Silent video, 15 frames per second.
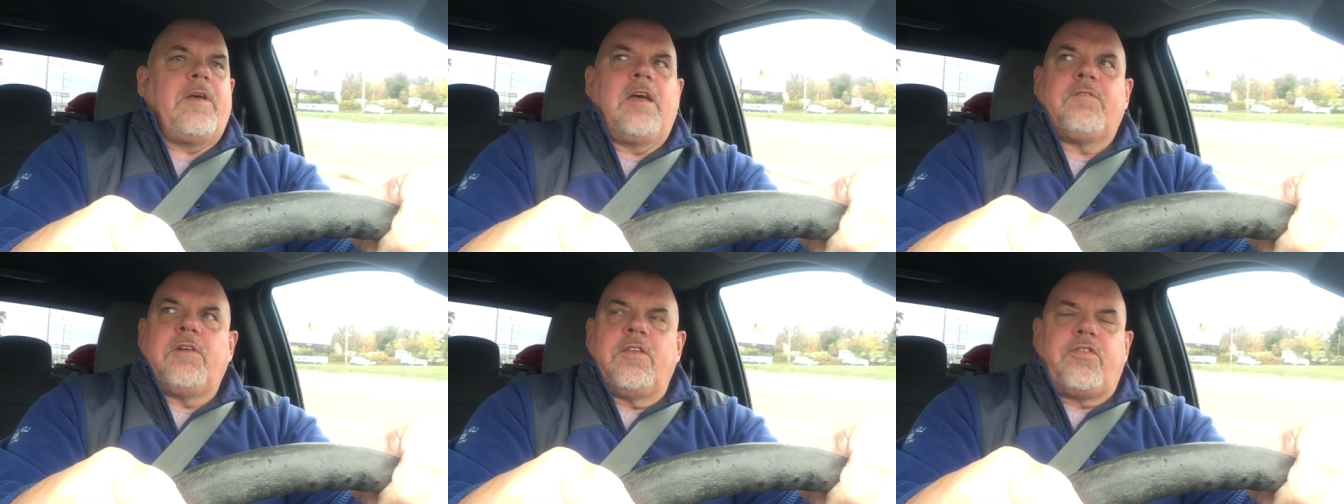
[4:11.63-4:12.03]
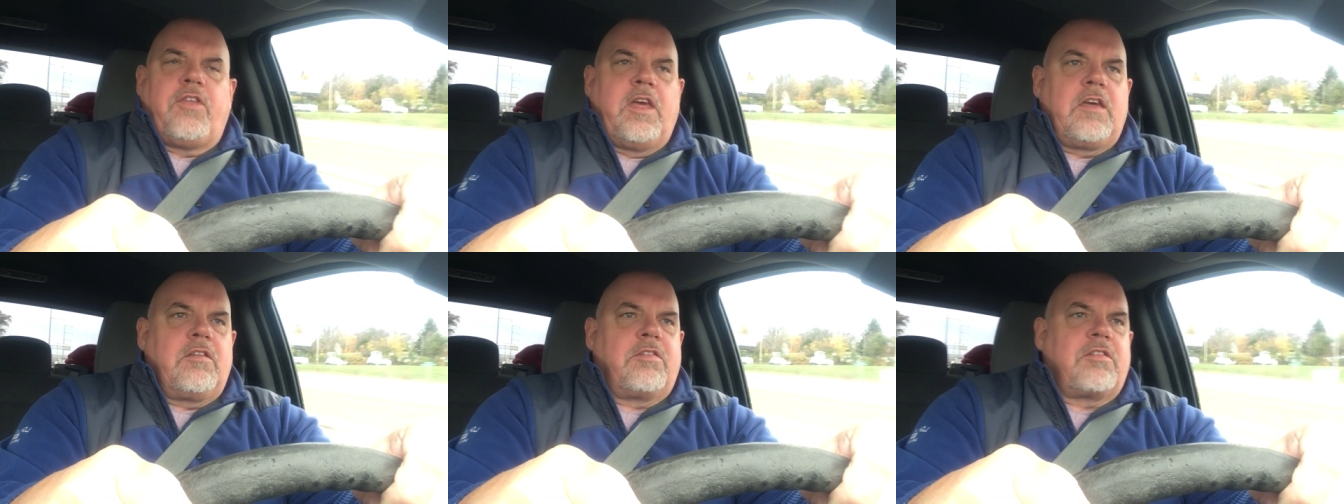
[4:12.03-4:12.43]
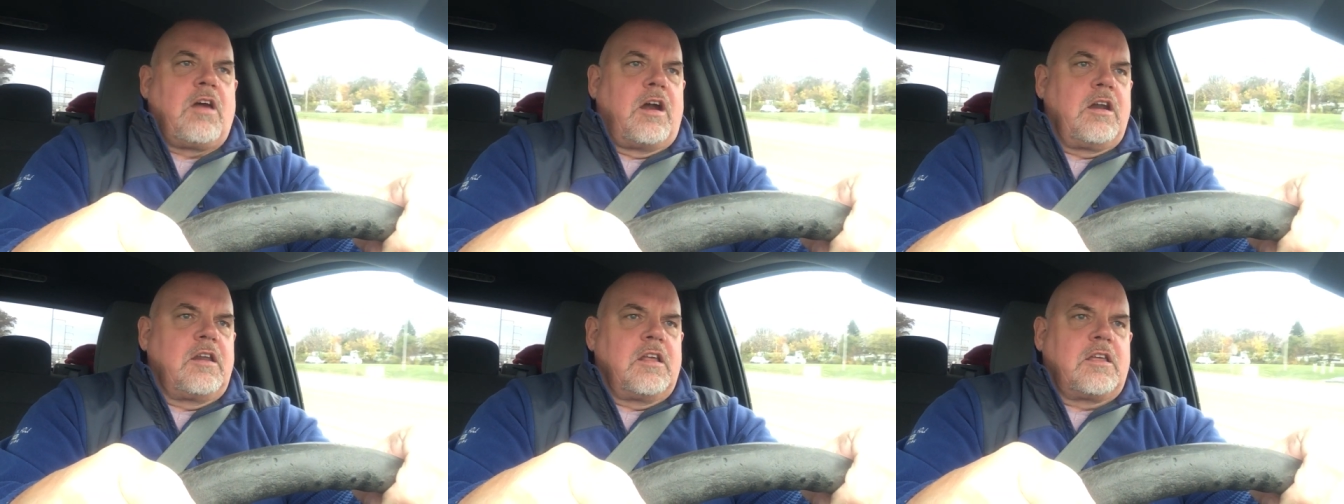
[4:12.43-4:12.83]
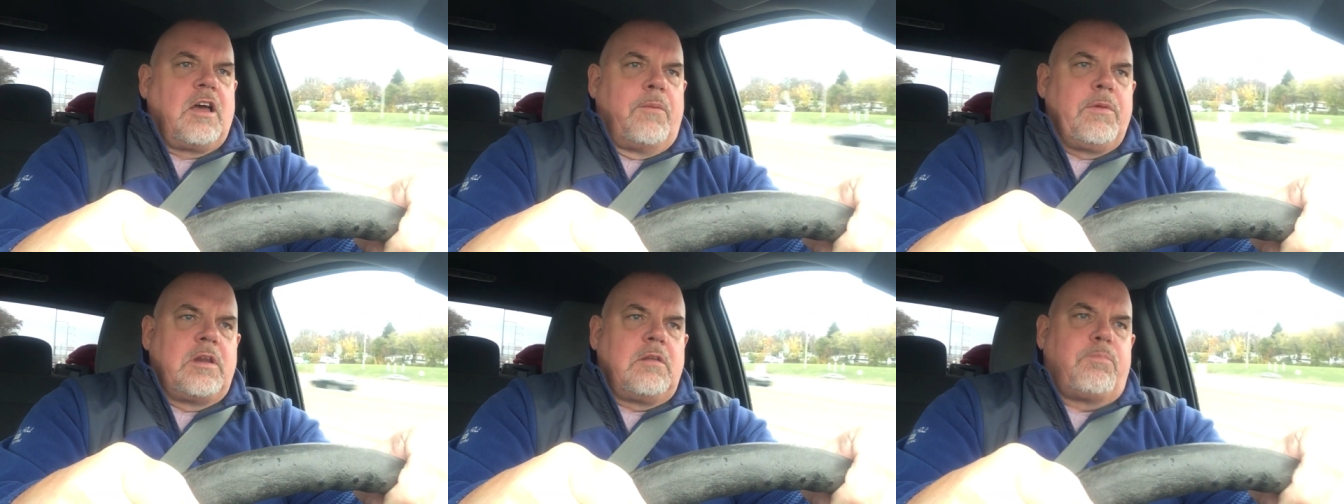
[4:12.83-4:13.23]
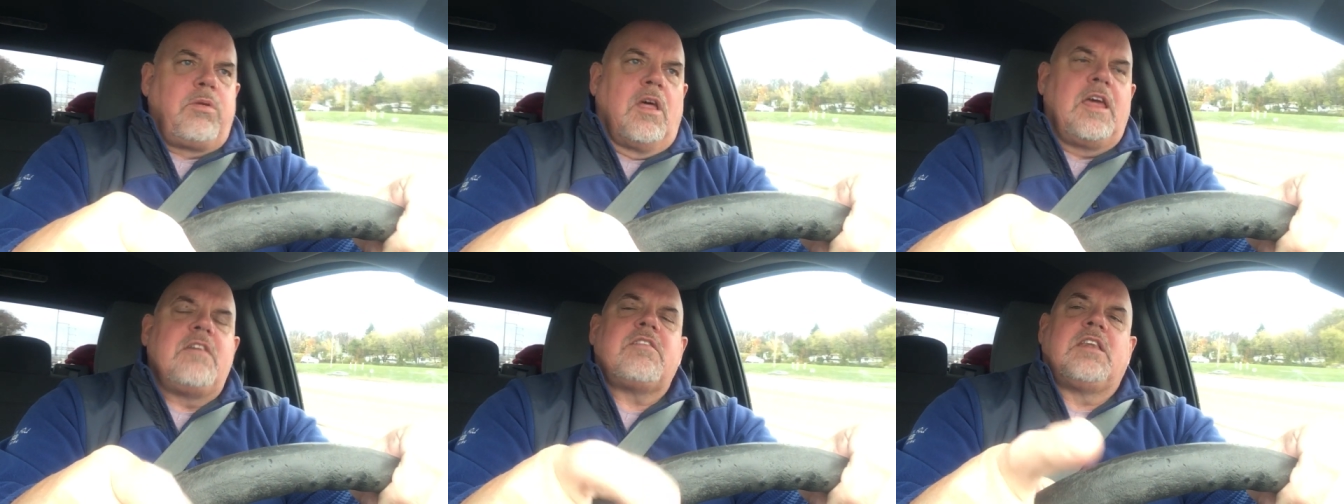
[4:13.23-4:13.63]
Everything started to come into
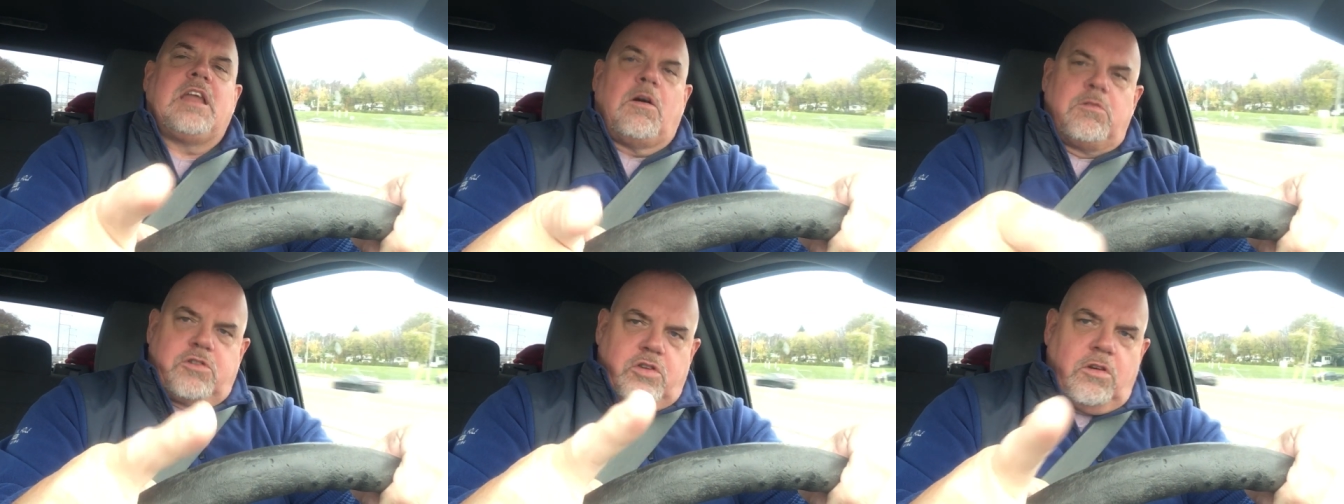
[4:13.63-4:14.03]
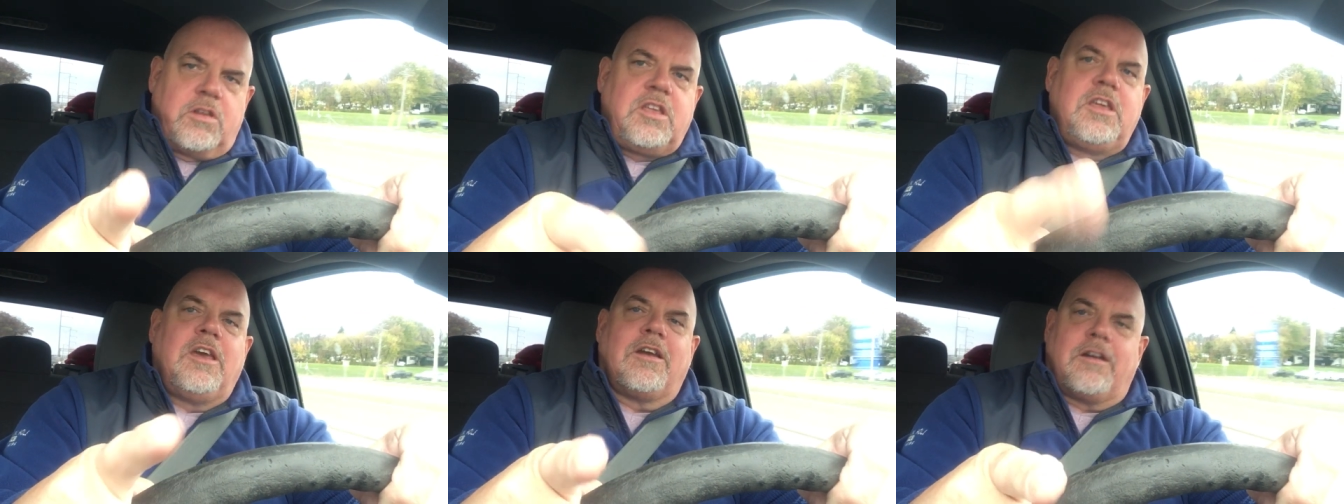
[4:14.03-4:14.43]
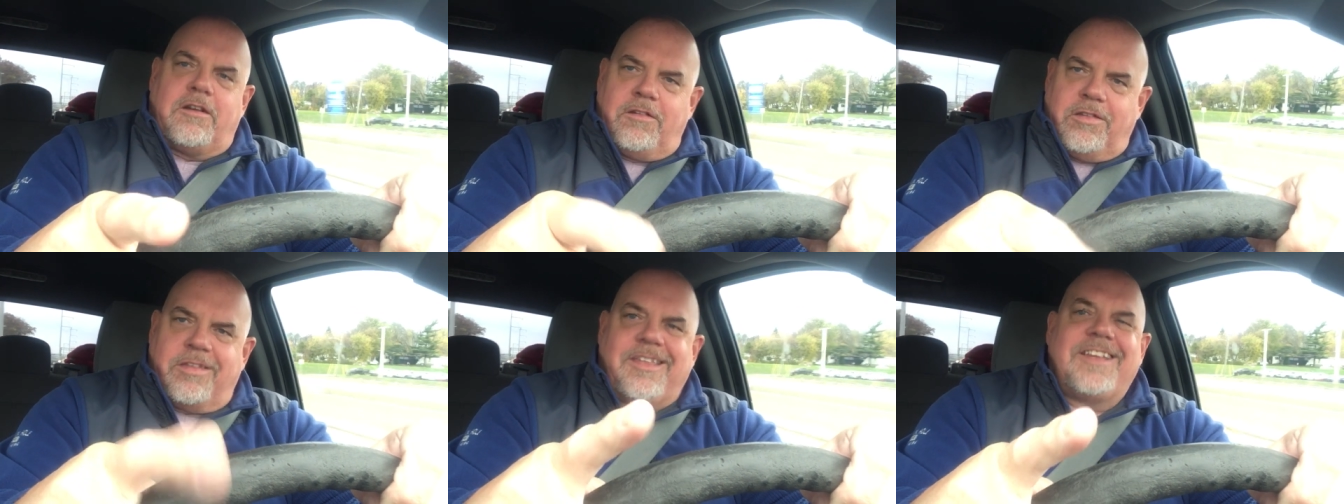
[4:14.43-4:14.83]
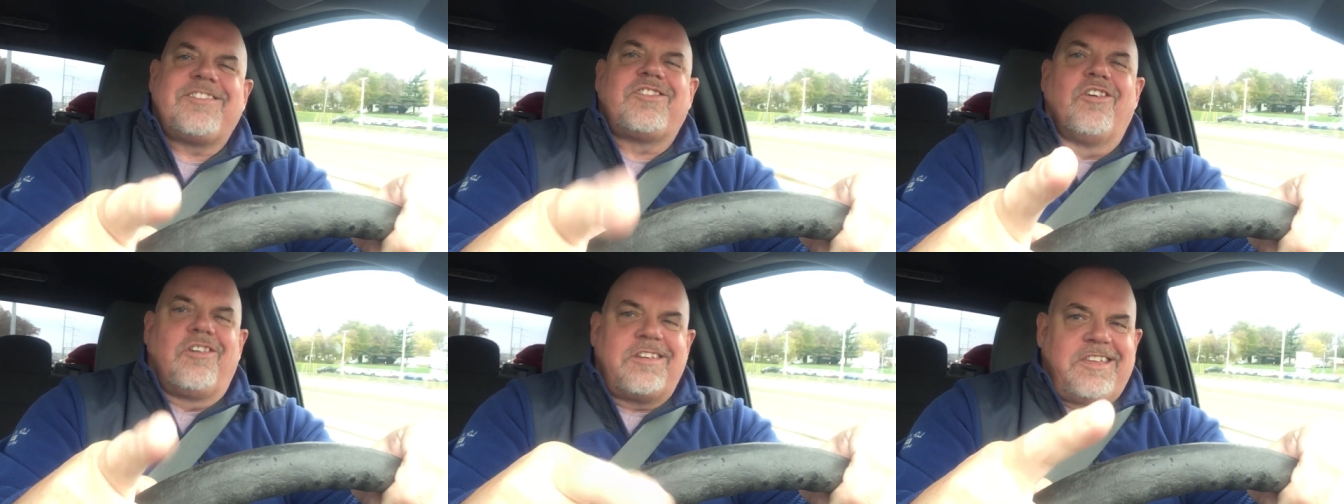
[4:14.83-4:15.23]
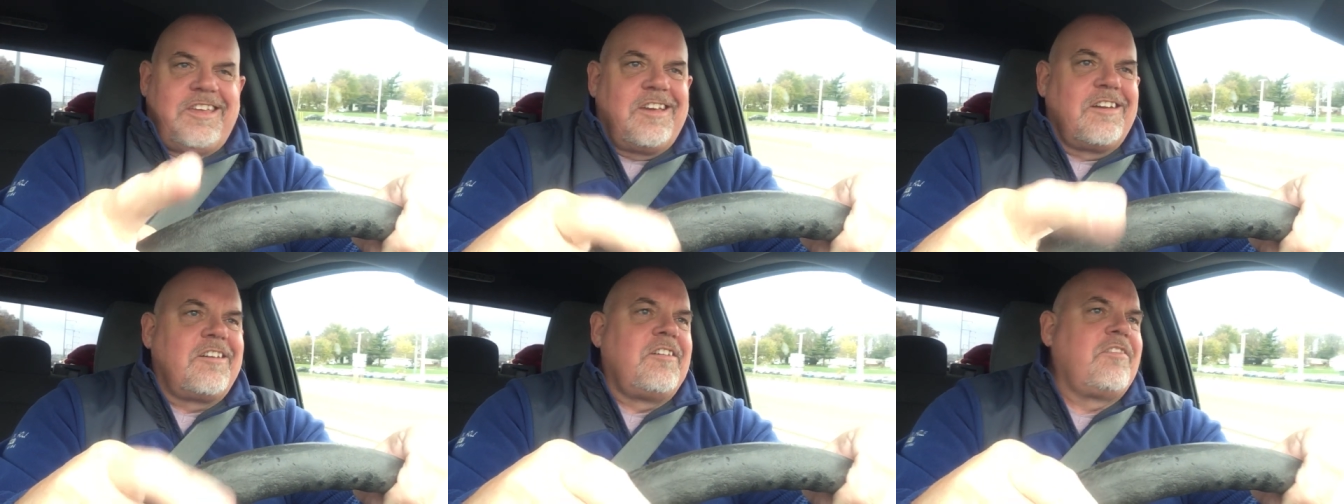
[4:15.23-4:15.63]
place. You know, it took years. It took
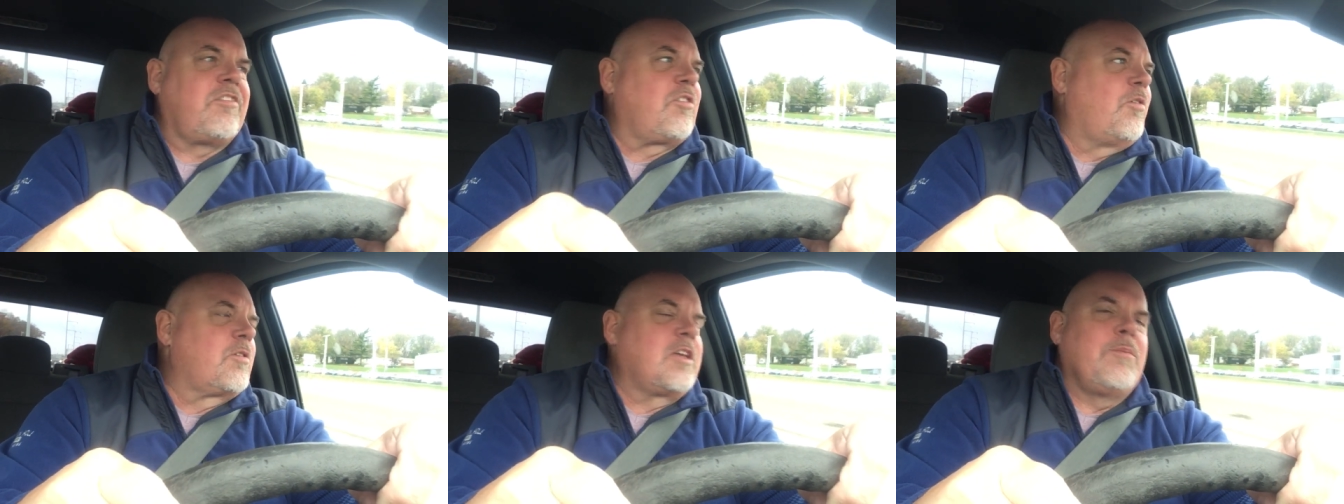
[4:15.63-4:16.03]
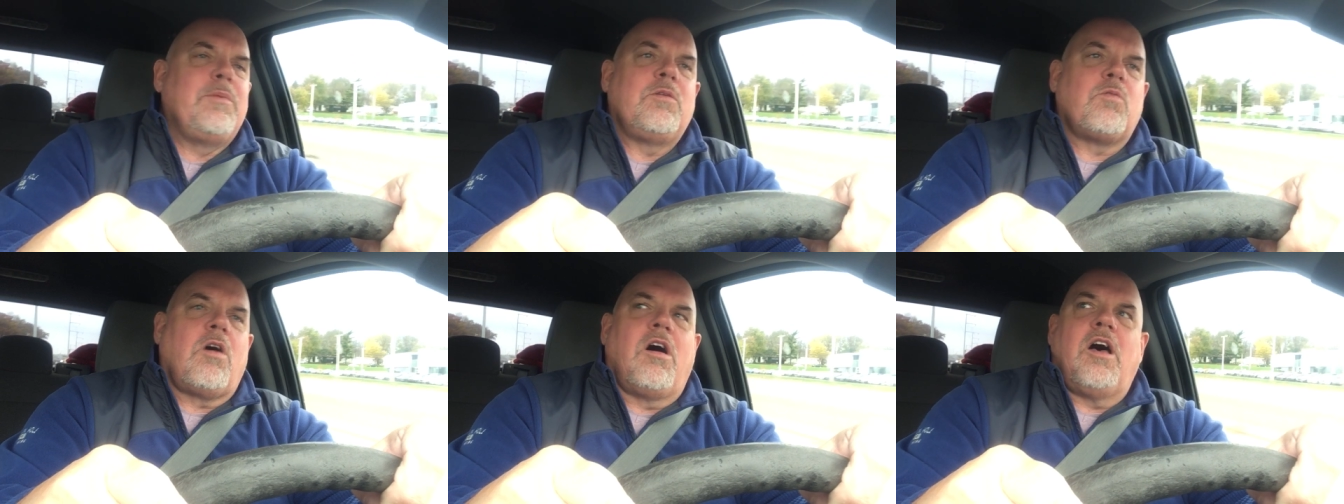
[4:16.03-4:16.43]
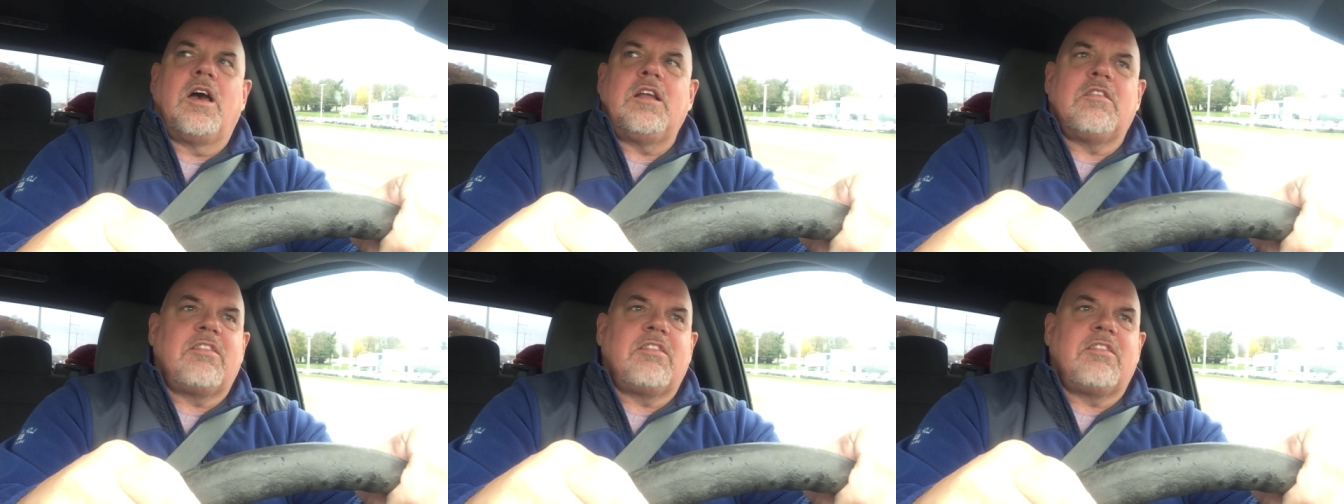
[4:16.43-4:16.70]
years. Don't get me wrong.